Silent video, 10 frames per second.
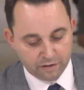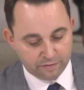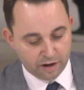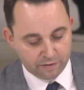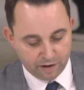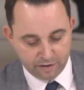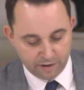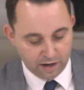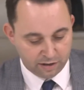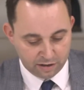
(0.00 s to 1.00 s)
Very, very
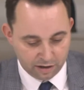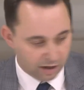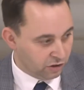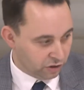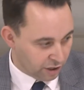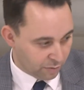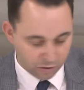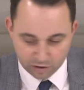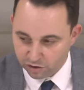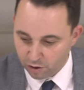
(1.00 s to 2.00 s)
valid and interesting
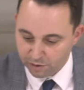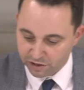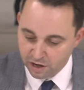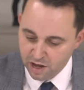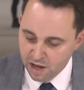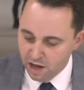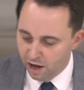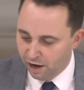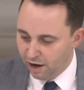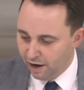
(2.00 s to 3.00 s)
points, Thomas.
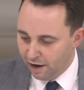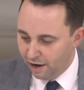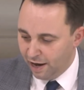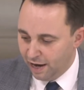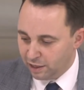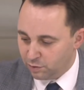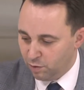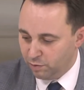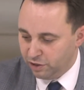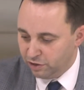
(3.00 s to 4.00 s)
And Alex,
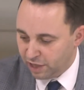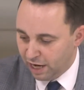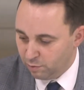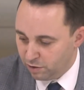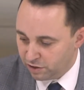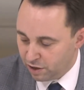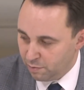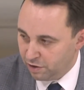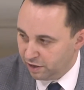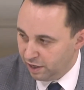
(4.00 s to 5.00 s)
what would you say were
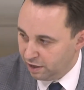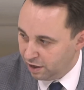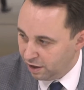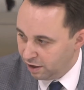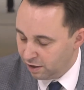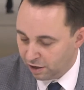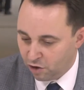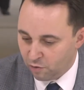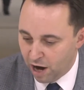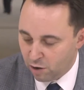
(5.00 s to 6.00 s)
some of the
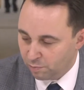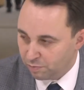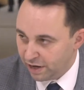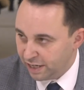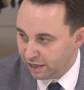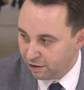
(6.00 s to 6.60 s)
groundbreaking